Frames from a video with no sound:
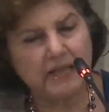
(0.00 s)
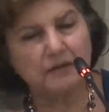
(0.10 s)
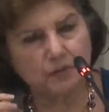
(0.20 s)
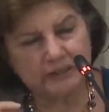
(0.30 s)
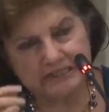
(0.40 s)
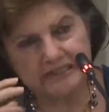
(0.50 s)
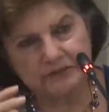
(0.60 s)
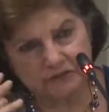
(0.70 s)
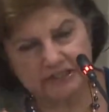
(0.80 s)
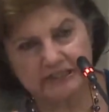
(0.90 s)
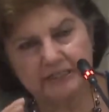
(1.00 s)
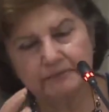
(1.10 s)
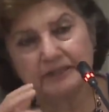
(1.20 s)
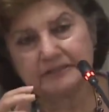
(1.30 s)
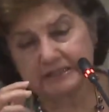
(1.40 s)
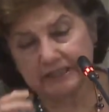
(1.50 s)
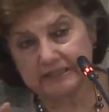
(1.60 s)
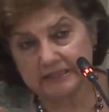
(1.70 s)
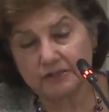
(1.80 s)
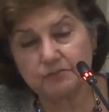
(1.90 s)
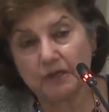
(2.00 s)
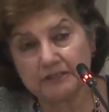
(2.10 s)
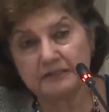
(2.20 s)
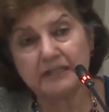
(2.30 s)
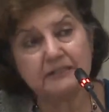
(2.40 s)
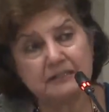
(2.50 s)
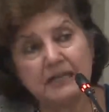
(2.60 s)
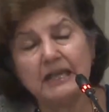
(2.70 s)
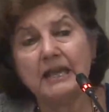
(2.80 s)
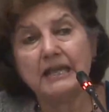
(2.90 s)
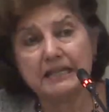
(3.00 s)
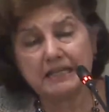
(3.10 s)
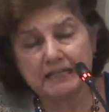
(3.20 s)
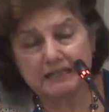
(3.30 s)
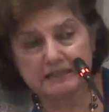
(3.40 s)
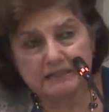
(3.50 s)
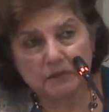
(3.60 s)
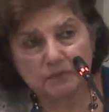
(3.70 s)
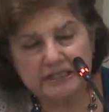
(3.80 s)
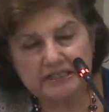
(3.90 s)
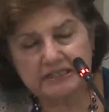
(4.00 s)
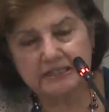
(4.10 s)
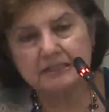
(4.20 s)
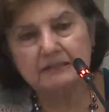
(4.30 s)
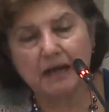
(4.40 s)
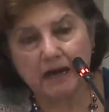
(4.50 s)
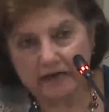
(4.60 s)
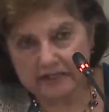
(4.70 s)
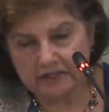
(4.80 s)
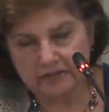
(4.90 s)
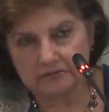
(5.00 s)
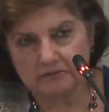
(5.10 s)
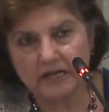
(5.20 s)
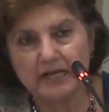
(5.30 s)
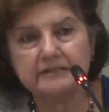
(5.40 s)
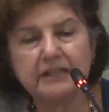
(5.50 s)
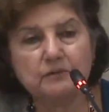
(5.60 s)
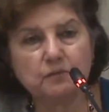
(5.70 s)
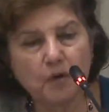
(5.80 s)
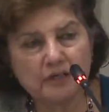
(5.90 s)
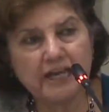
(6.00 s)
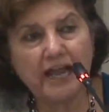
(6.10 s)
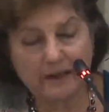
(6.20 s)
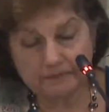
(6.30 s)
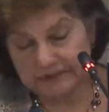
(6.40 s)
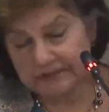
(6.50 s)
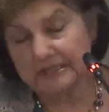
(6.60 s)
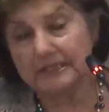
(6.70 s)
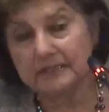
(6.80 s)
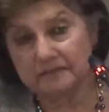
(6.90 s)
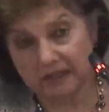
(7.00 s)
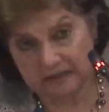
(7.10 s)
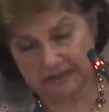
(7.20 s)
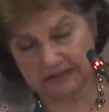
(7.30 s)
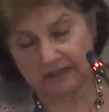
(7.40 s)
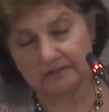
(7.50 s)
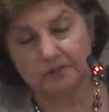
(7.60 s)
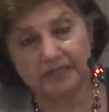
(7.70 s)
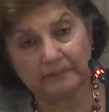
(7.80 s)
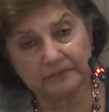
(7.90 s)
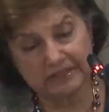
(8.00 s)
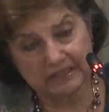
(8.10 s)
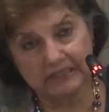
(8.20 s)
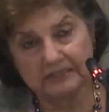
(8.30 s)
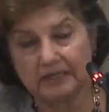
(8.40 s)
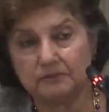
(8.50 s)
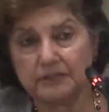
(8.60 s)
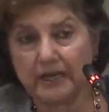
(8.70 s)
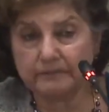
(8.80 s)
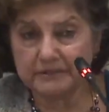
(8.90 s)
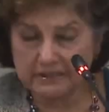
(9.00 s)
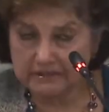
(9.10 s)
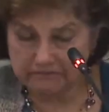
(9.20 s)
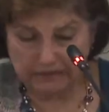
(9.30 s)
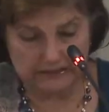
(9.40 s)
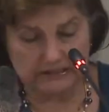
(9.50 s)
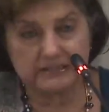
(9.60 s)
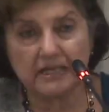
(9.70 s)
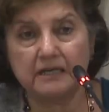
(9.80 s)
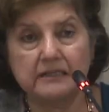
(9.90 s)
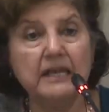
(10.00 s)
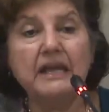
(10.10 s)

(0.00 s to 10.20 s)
What is interesting about the studies is, one, that we still argue that what happens in Afghanistan, what happens in India, what happens in Pakistan